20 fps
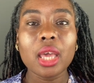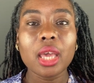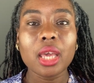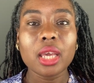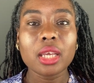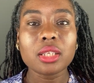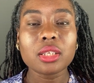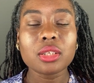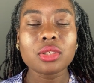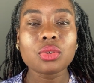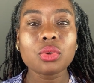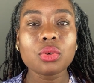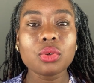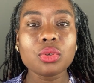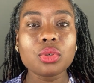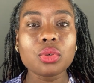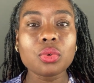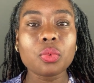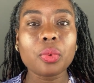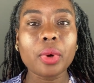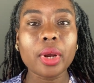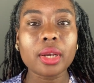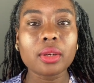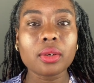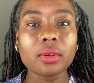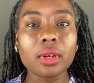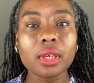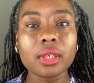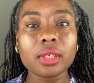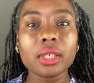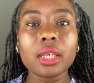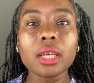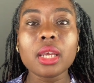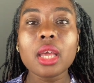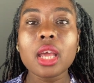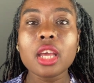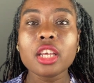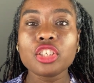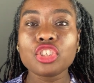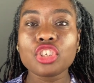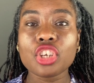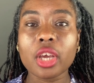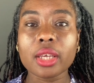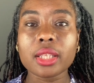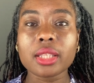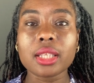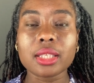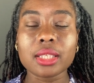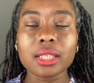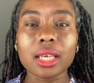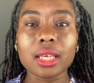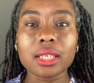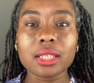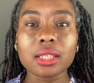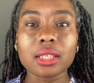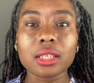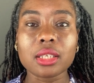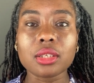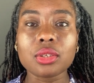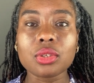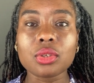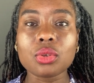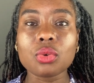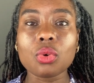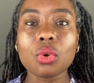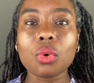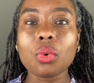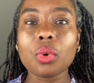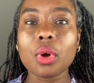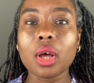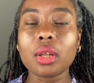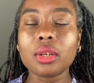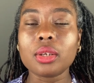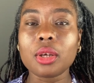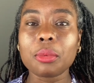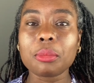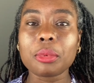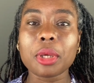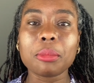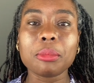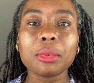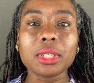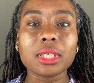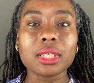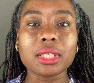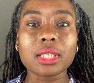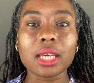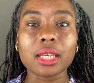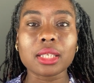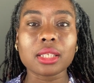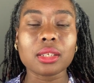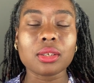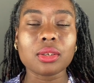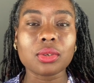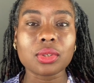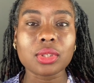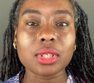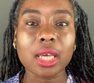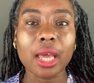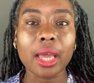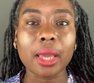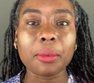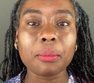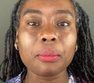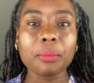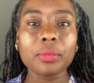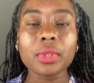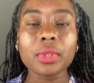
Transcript: It is good to regularly check the testes so a lump can be detected on time.